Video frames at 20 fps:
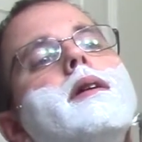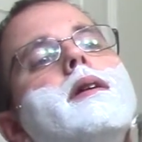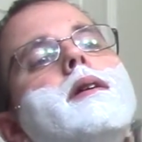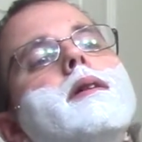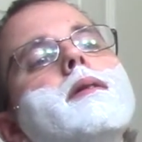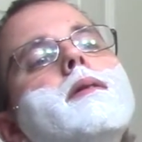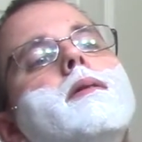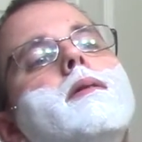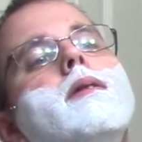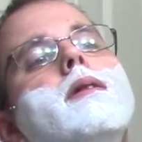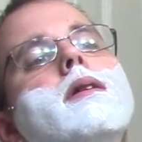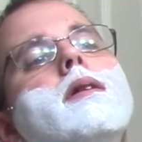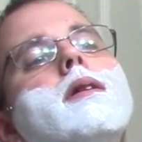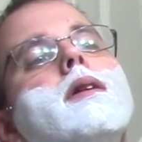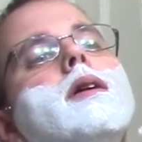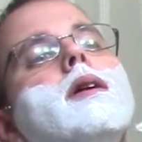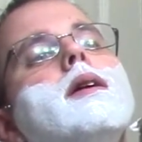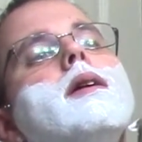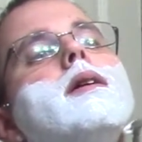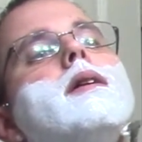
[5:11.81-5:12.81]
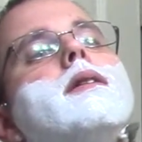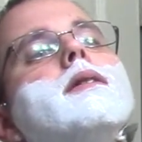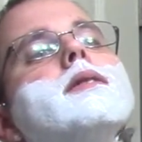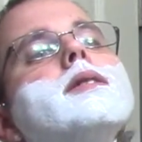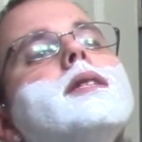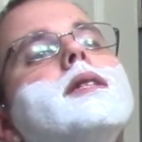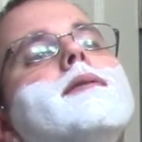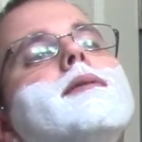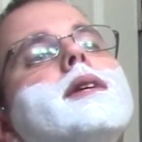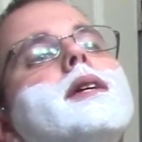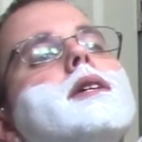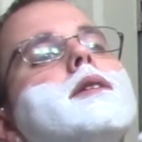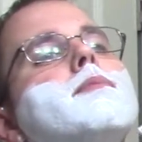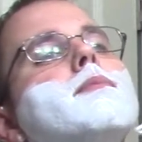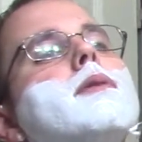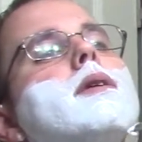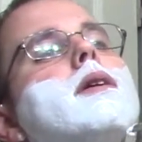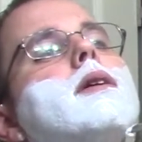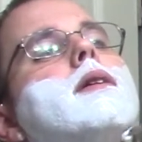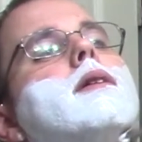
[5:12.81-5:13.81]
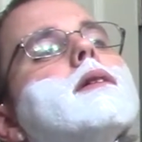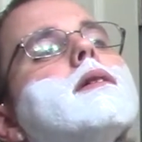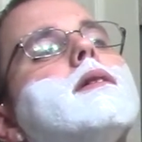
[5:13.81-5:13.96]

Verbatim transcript: new uh, CVS blade.